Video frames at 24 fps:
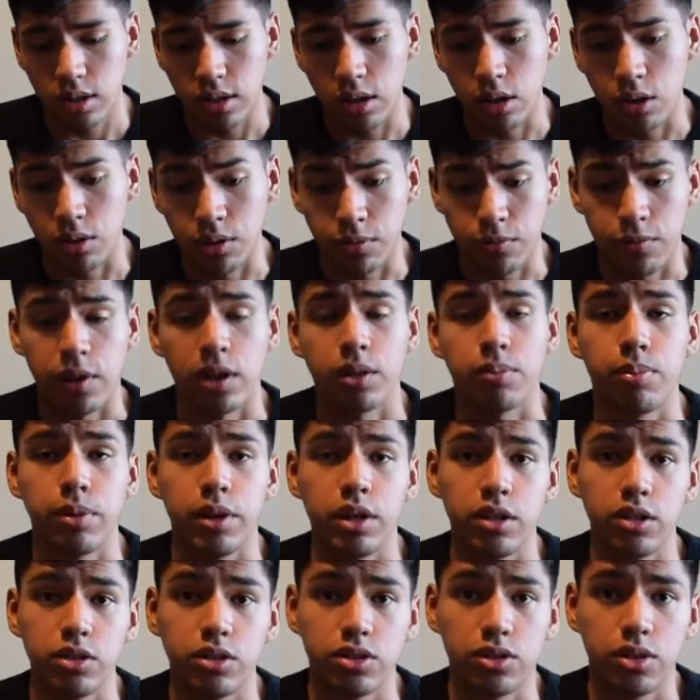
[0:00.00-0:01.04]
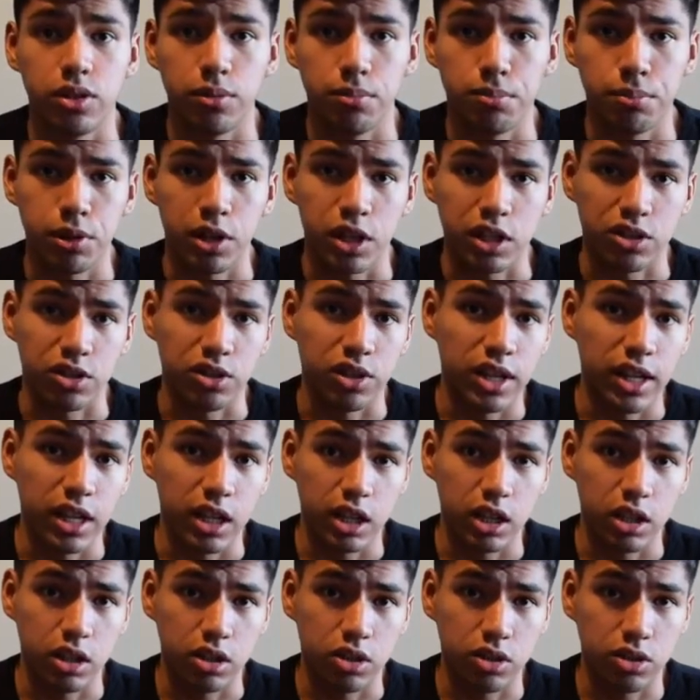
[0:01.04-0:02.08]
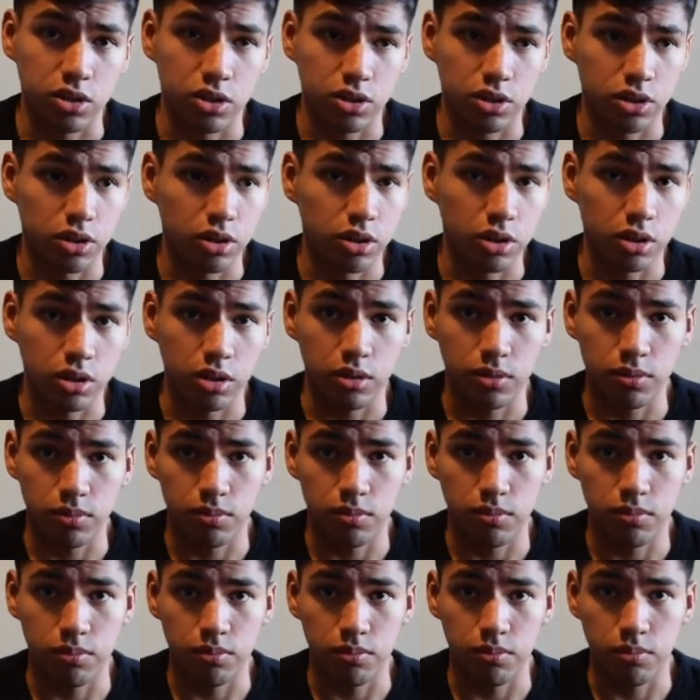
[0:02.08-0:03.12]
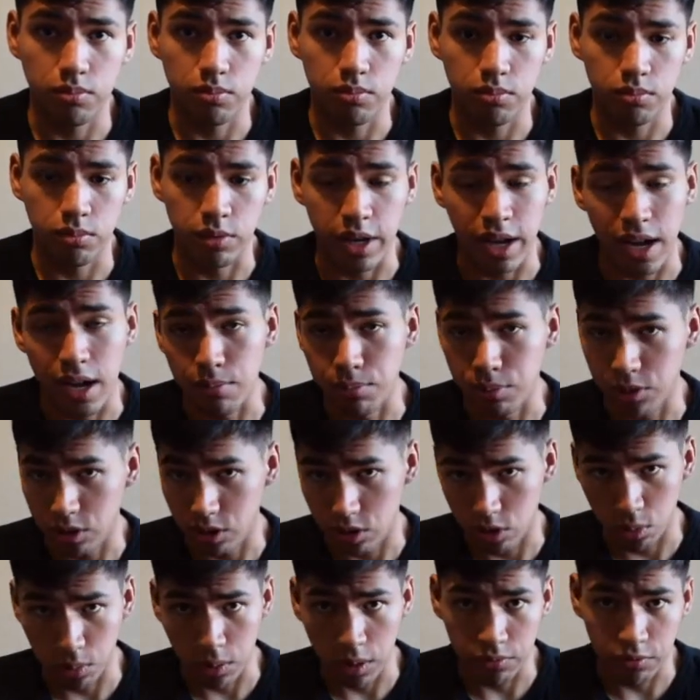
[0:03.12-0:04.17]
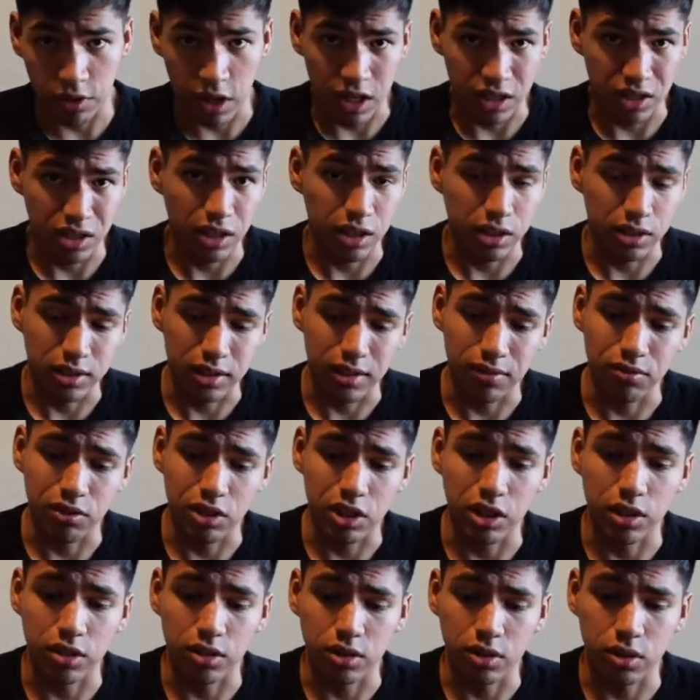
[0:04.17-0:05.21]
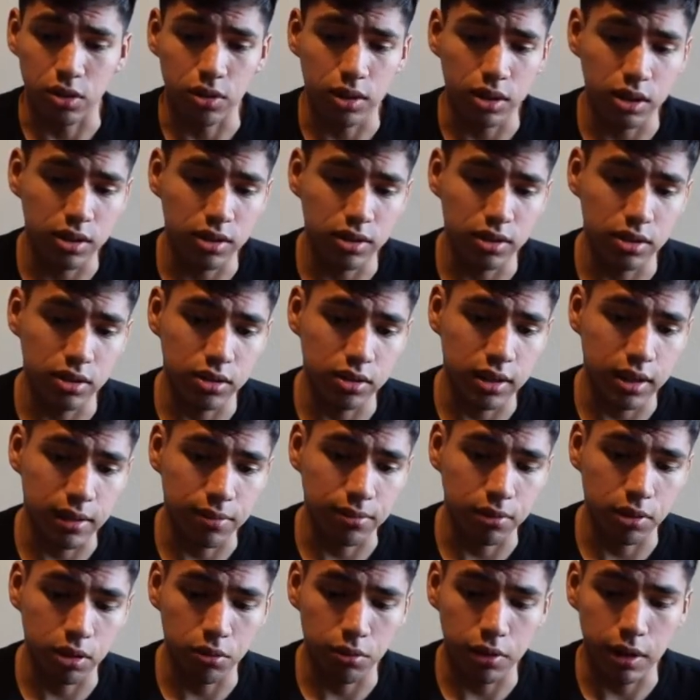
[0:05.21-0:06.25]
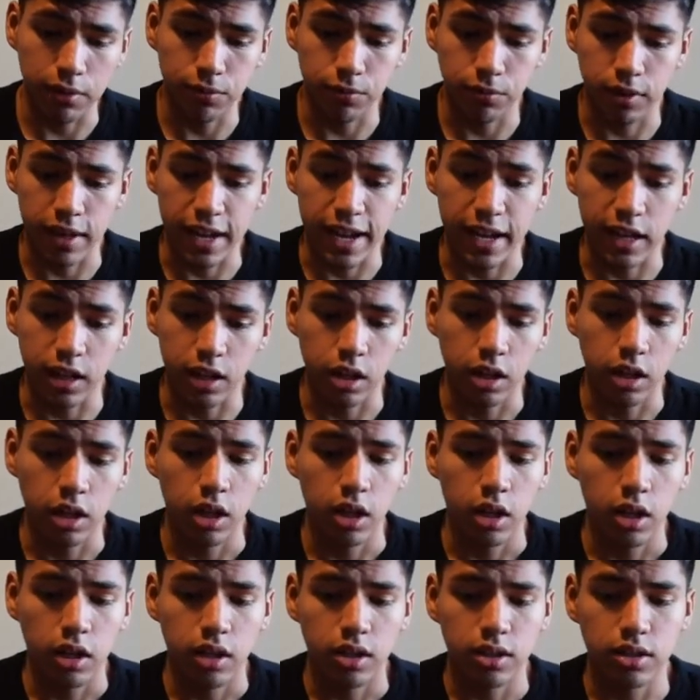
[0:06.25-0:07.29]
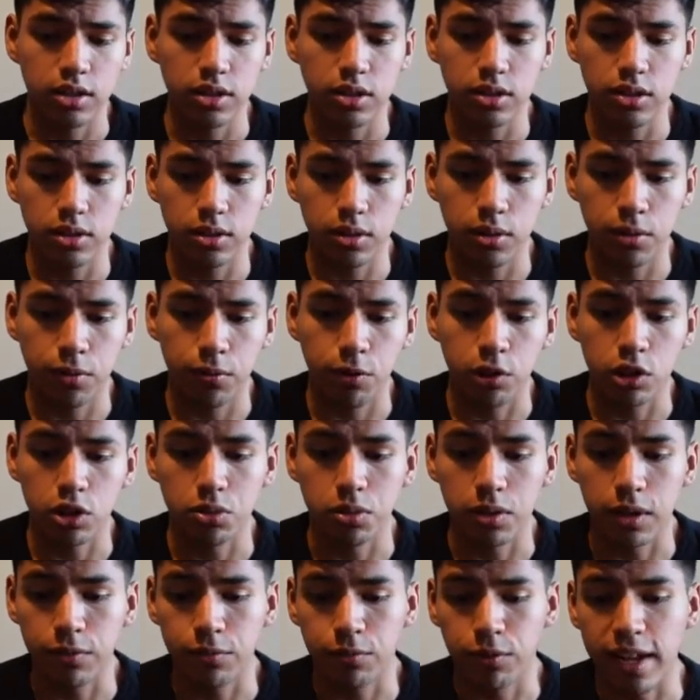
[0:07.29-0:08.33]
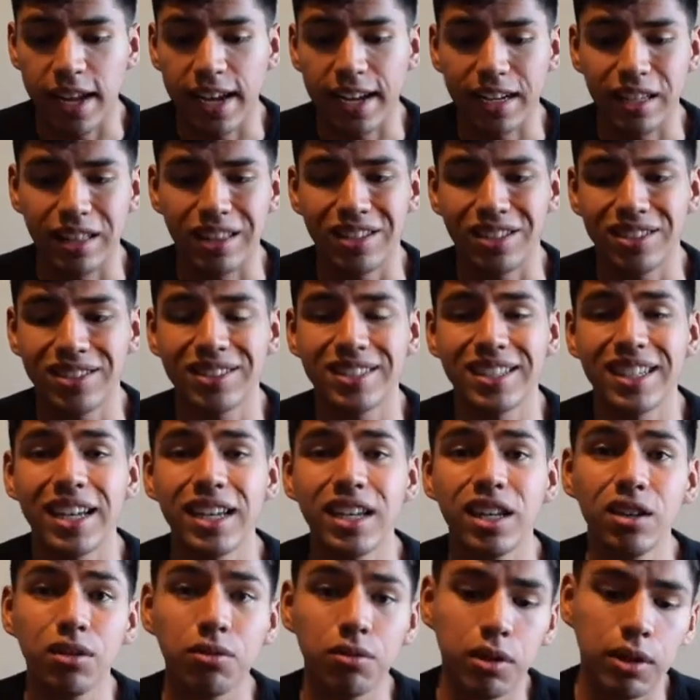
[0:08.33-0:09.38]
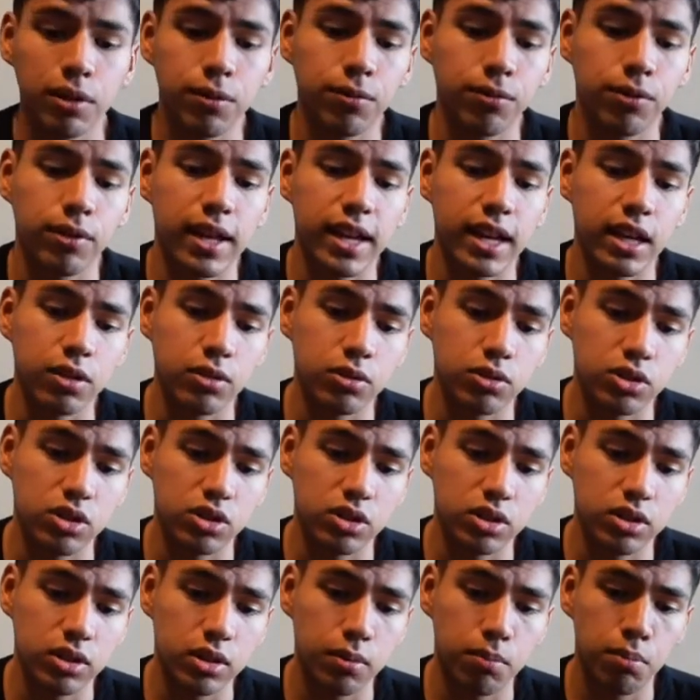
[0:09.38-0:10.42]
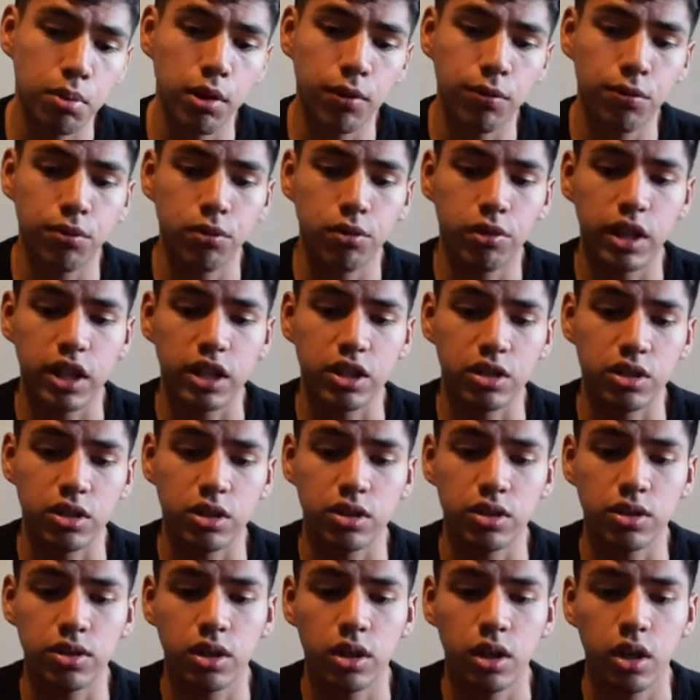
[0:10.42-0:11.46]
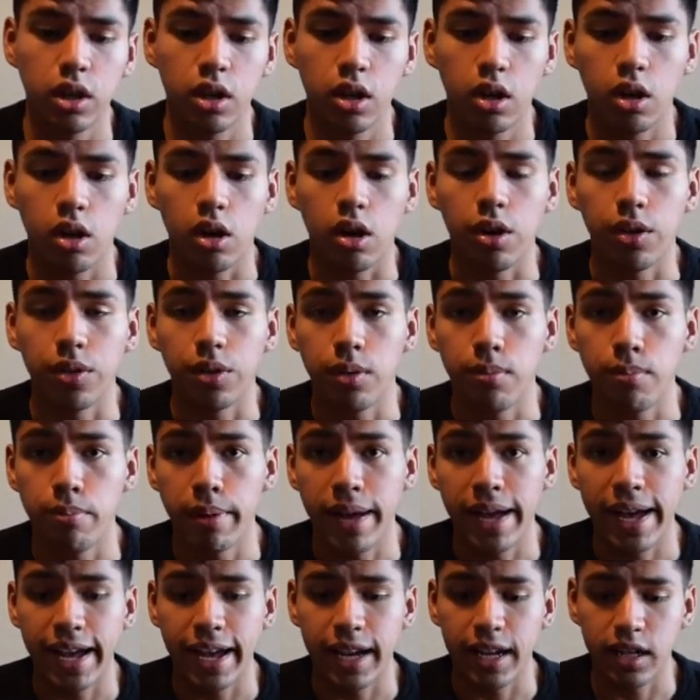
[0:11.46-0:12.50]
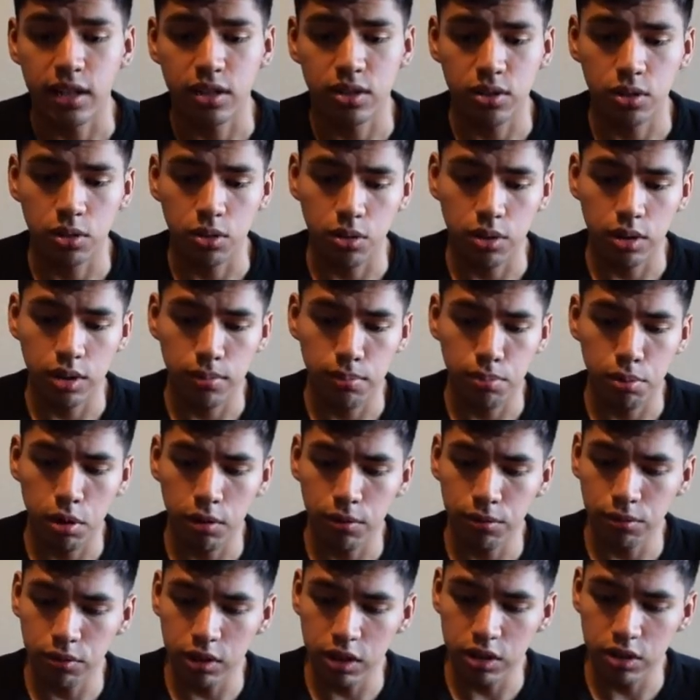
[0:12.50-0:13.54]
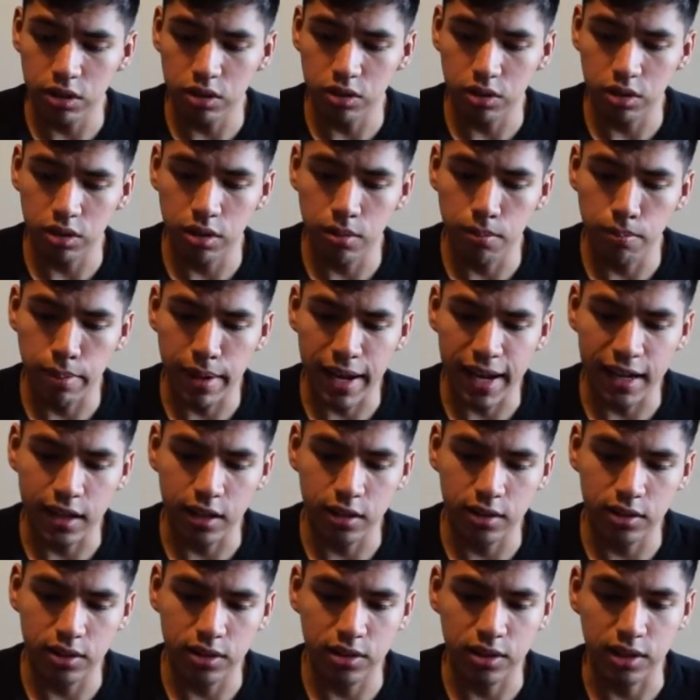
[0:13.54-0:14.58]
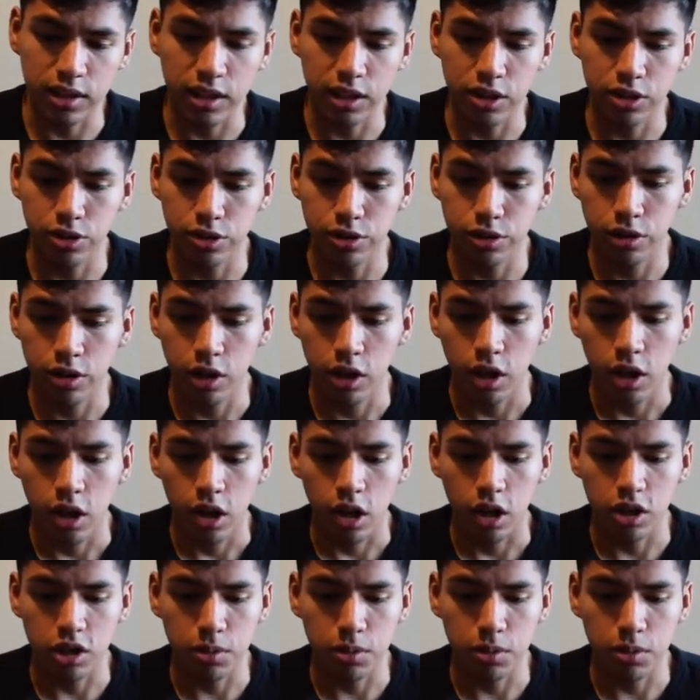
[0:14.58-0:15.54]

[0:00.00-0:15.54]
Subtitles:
on the fake pairs, the production date should not be 12/19/17. So this is definitely a red flag. This is the first red flag, and the second red flag was just the perforations on the back. So the perforations on the back of the sneaker are